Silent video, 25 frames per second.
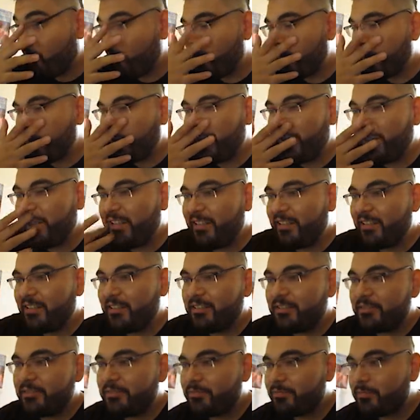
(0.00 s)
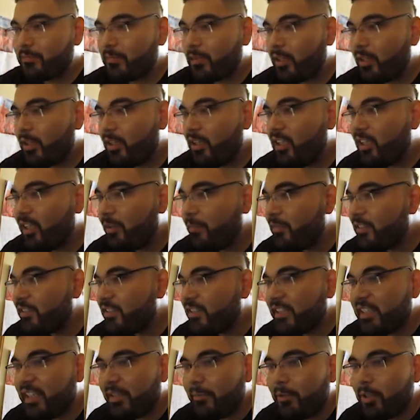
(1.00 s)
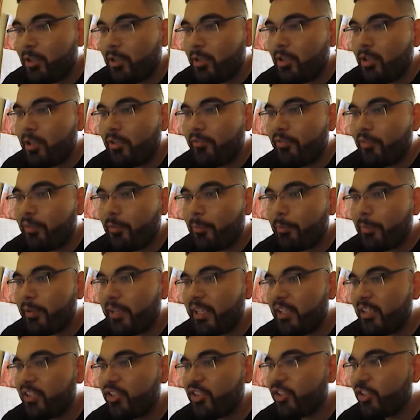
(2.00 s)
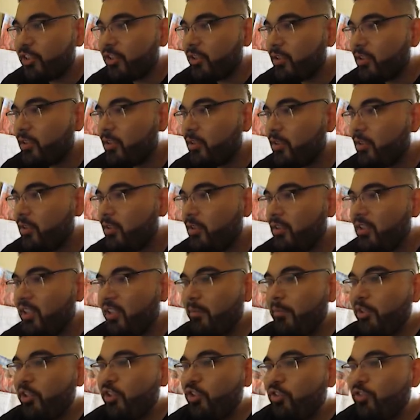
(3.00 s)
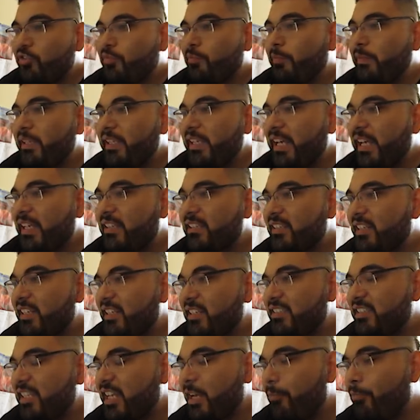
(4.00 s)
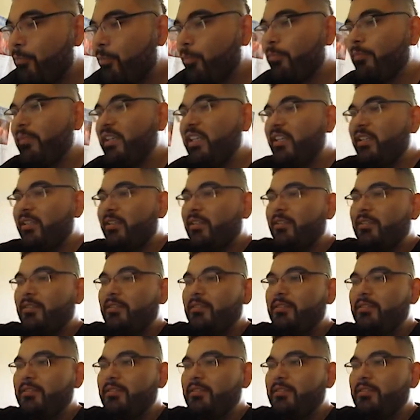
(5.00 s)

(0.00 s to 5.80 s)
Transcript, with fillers: All right, let me see, let me go look for a picture. Let me use me as an example, me.